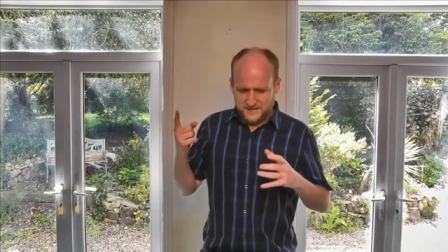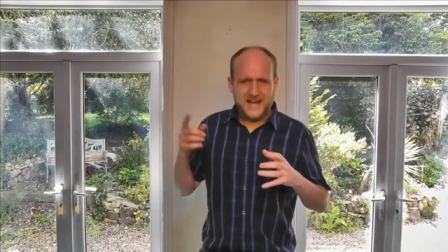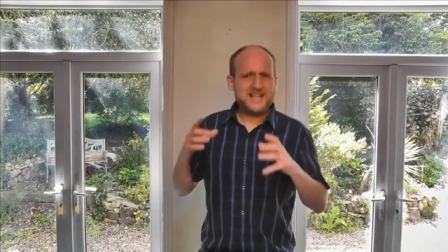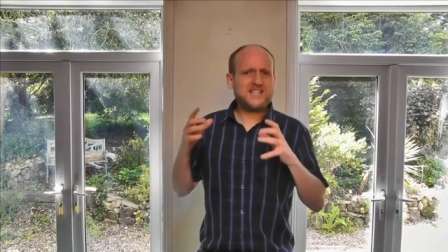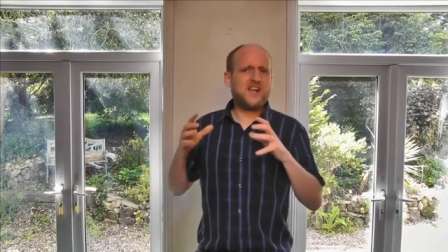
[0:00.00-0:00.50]

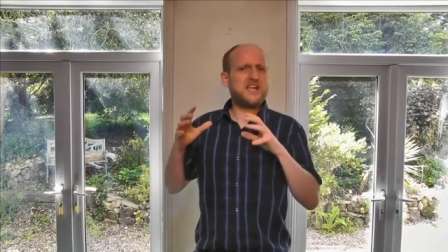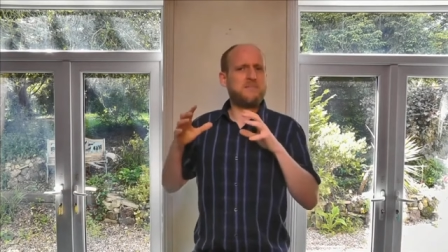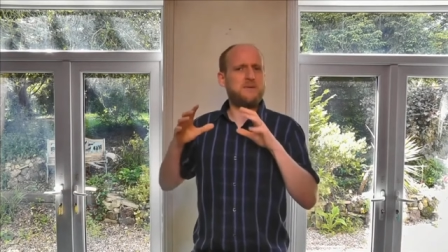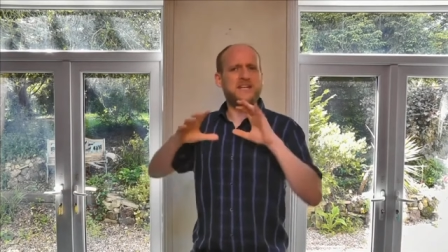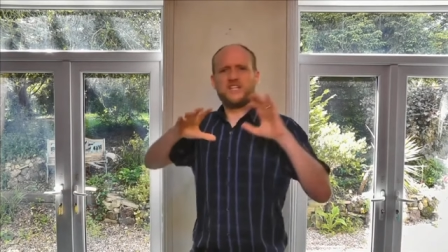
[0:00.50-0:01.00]
that is
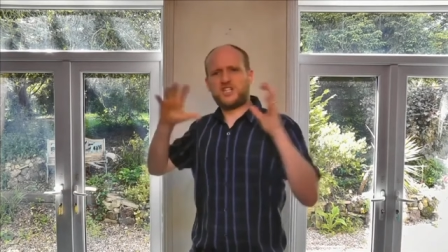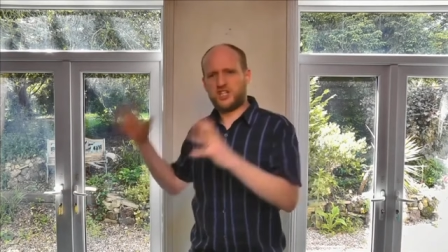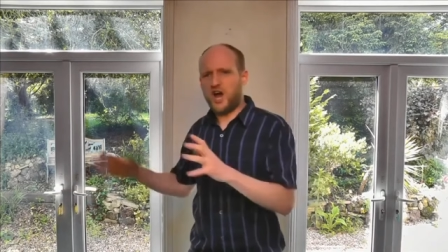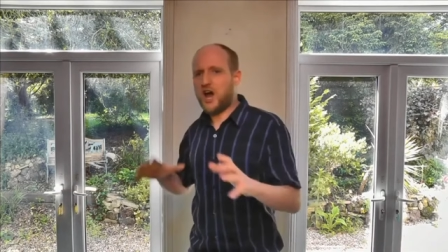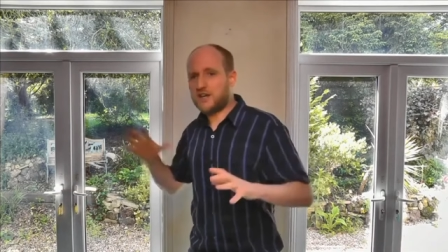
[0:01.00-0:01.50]
like being in
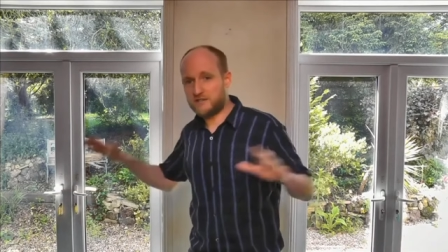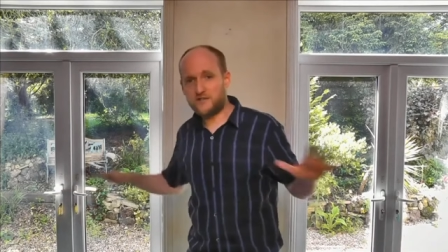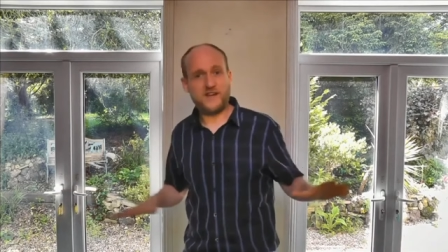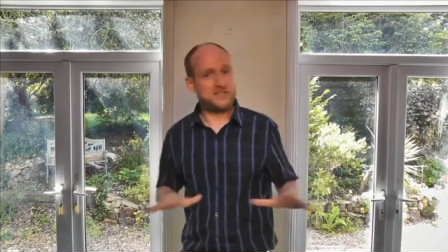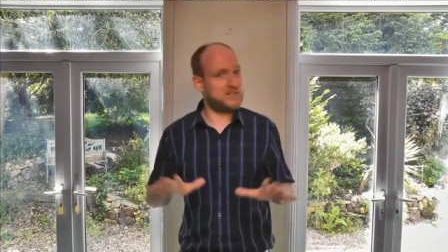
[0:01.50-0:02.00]
shark
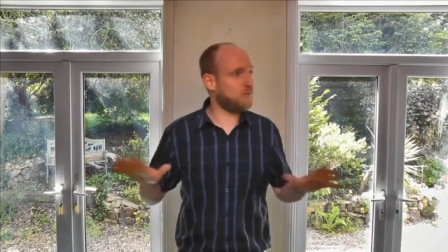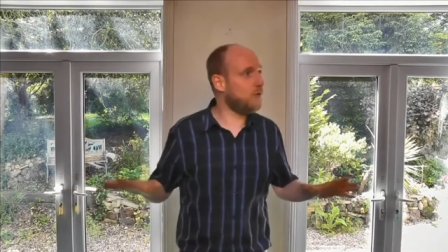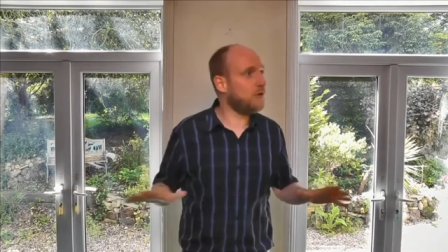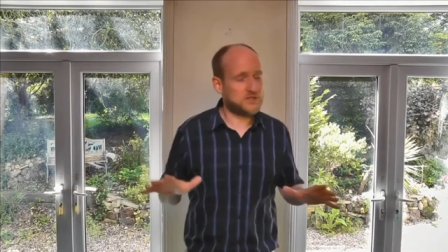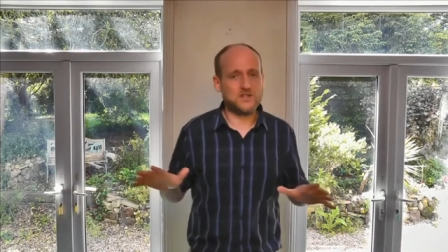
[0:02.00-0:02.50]
infested
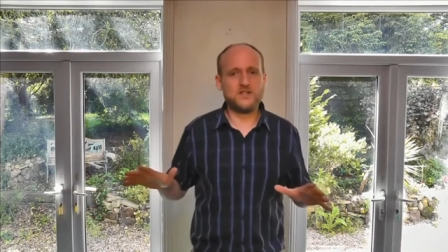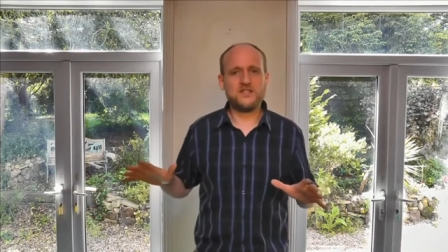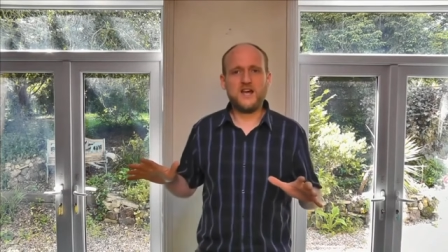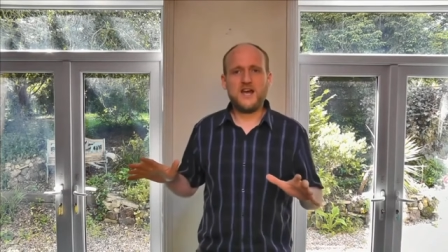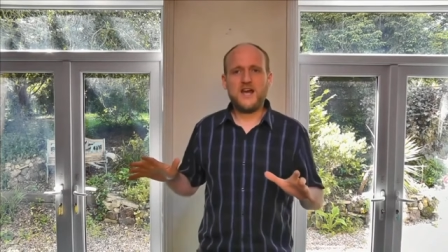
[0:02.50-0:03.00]

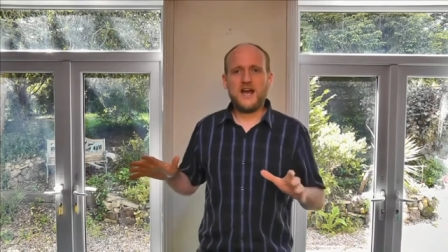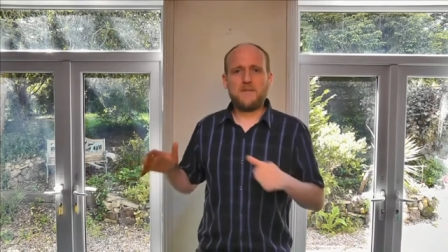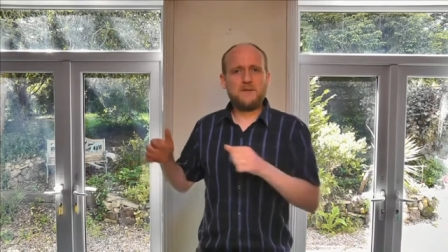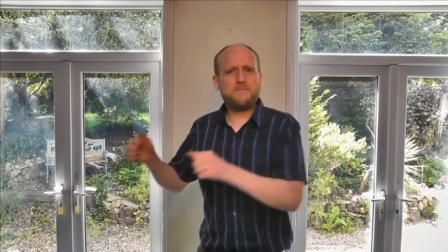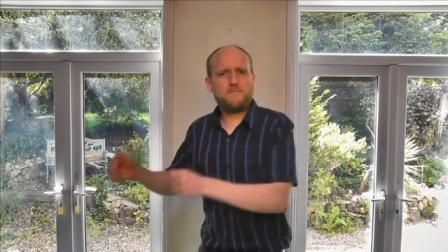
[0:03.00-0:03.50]
waters
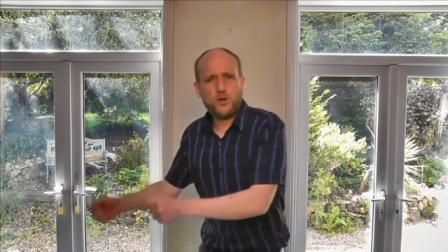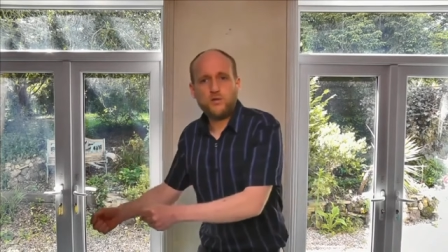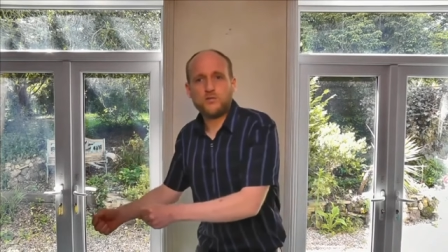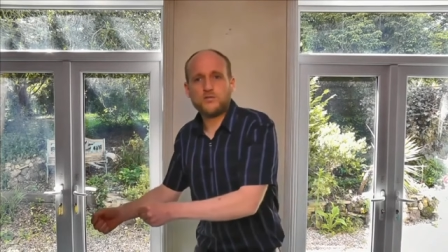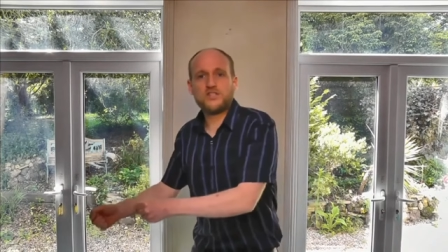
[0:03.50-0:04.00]
and being
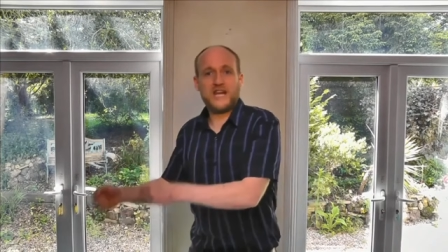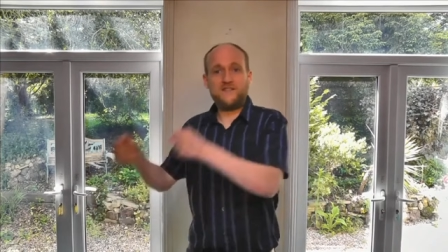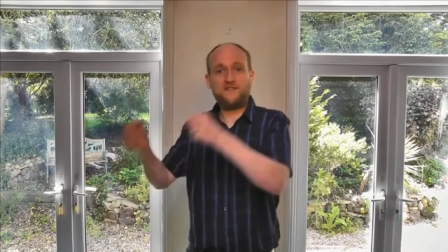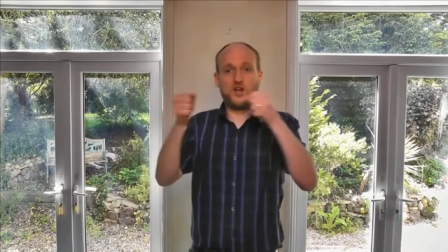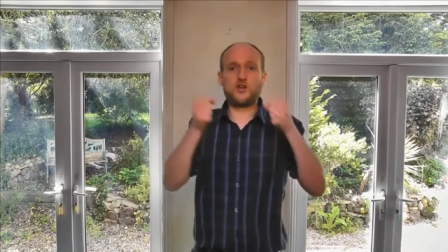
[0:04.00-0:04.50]
pulled
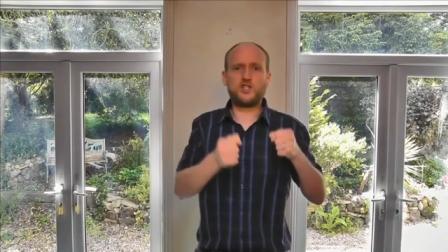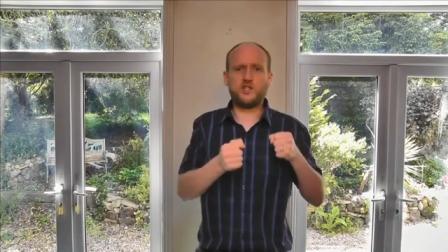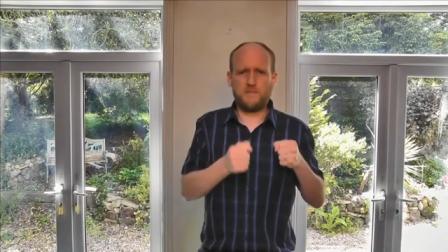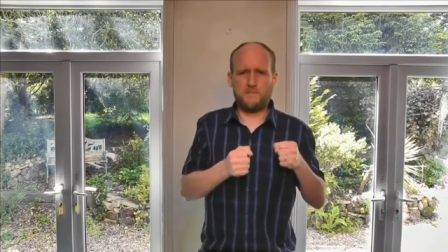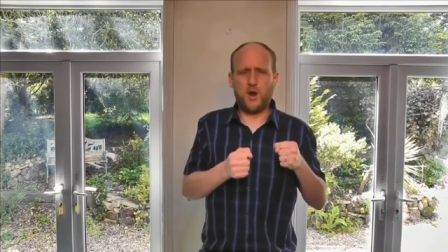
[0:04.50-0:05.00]
safely onto a